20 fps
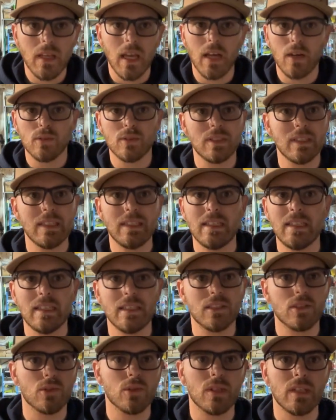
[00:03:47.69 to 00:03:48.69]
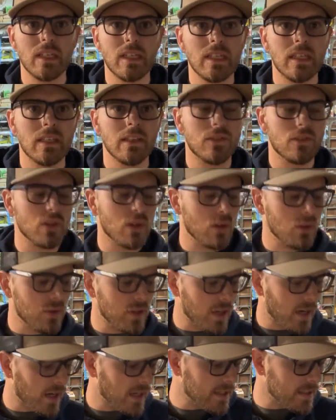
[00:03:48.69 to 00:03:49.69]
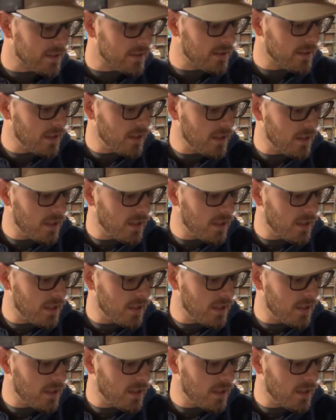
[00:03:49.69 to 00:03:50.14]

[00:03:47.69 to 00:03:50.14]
LCD screen, so then I could,